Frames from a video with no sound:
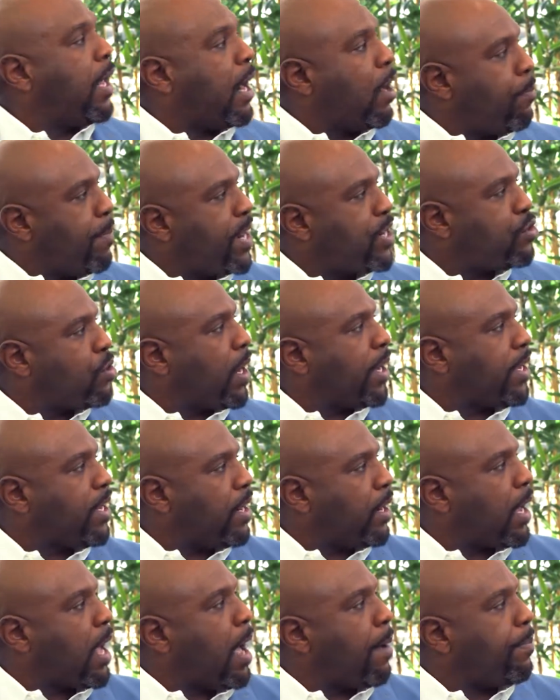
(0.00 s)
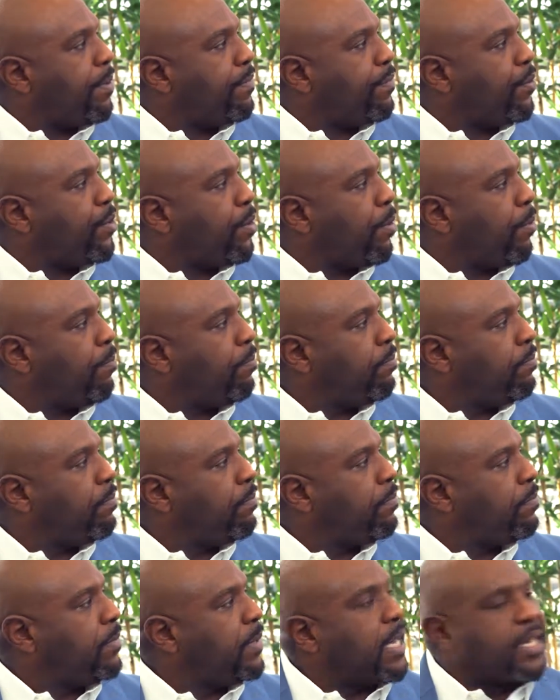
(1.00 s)
And I'll make sure I get a copy for you.
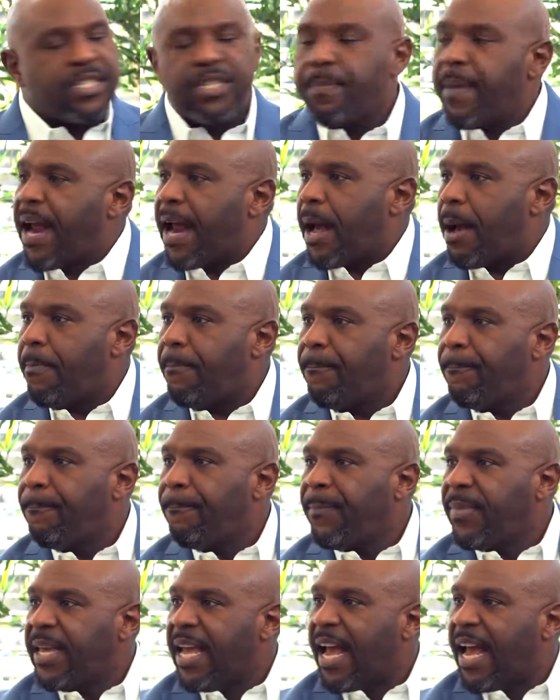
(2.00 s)
Aww. Yes, ma'am. Yeah.